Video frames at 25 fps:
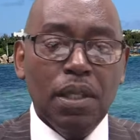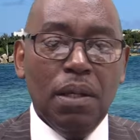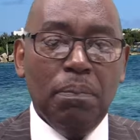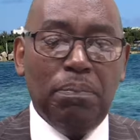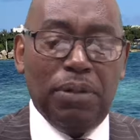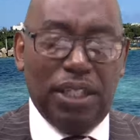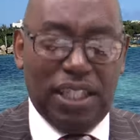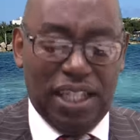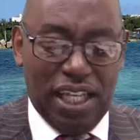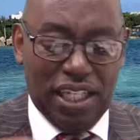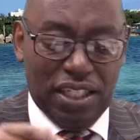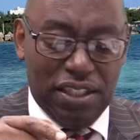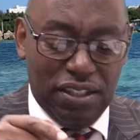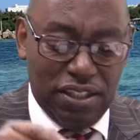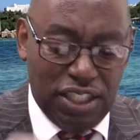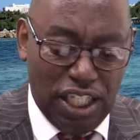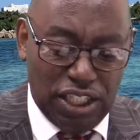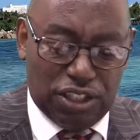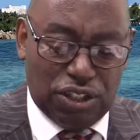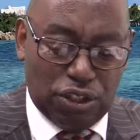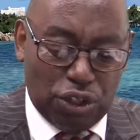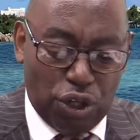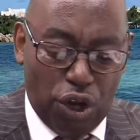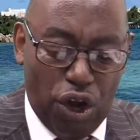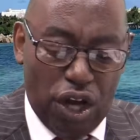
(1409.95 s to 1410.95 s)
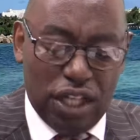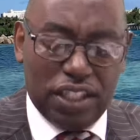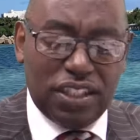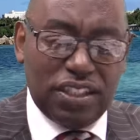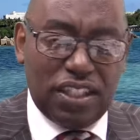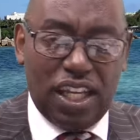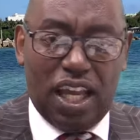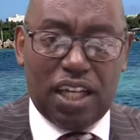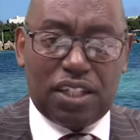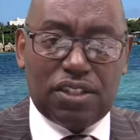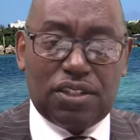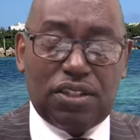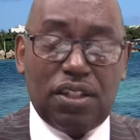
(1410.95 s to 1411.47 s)
But in this
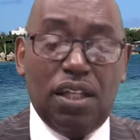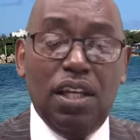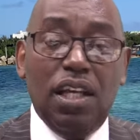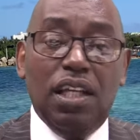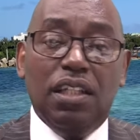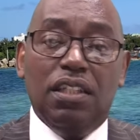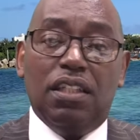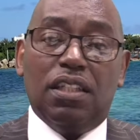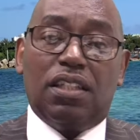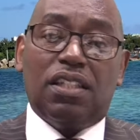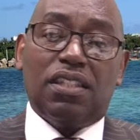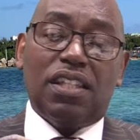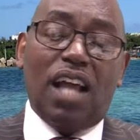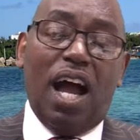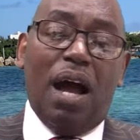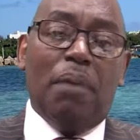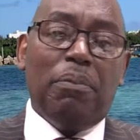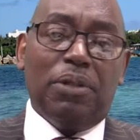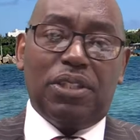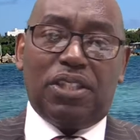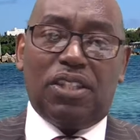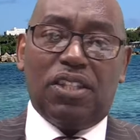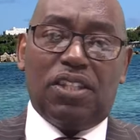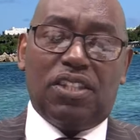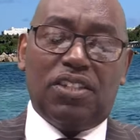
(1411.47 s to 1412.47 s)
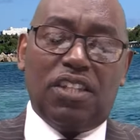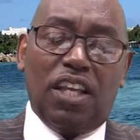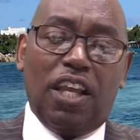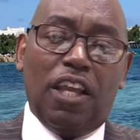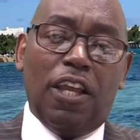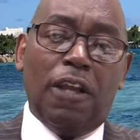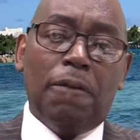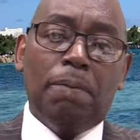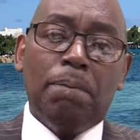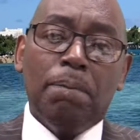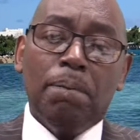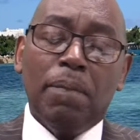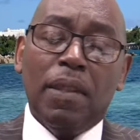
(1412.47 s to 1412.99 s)
context, the psalmist is
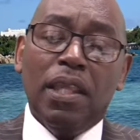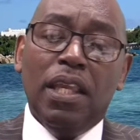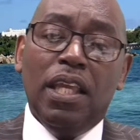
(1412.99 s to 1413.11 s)
saying,